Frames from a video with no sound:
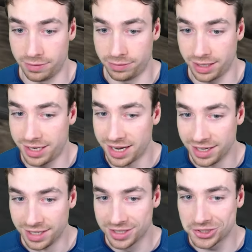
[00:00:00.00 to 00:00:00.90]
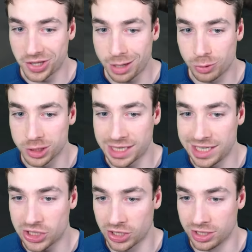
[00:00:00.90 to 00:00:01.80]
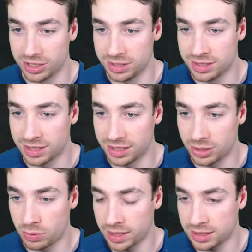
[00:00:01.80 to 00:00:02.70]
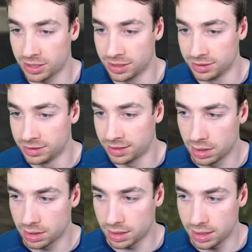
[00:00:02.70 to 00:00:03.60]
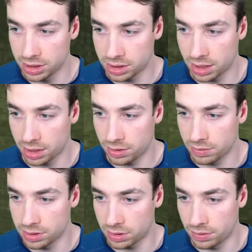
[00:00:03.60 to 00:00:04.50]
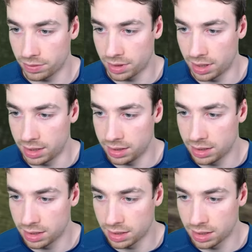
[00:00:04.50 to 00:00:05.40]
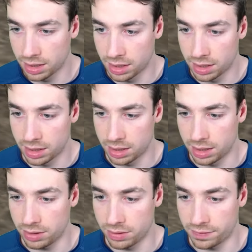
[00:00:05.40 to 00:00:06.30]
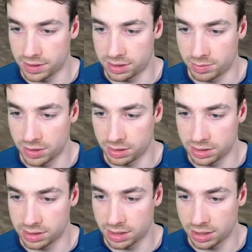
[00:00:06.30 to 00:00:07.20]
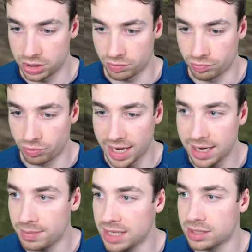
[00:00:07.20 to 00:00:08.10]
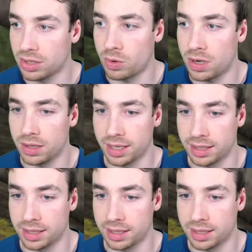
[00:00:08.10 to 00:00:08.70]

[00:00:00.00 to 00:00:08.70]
Like, there's a lot more tight turns and quick turns. Can I just cut through this whole thing? I don't know if that's smart, because then I just ram into the wall like